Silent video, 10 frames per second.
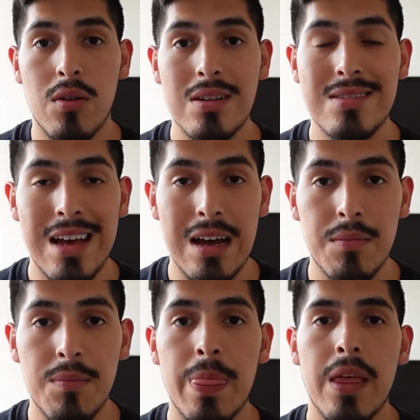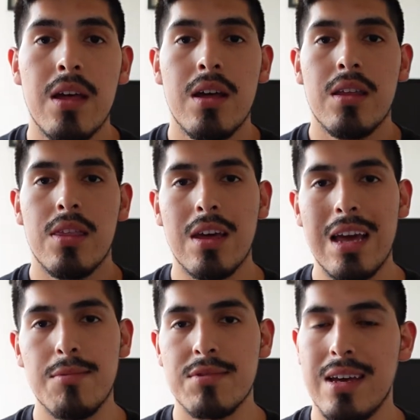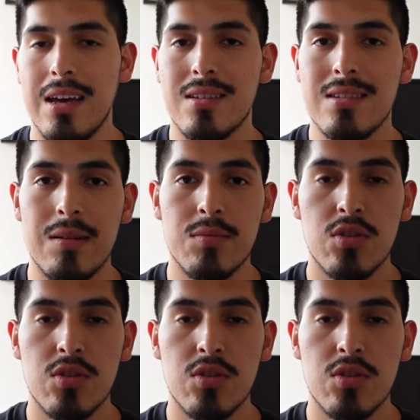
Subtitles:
exam, the GAMSAT exam.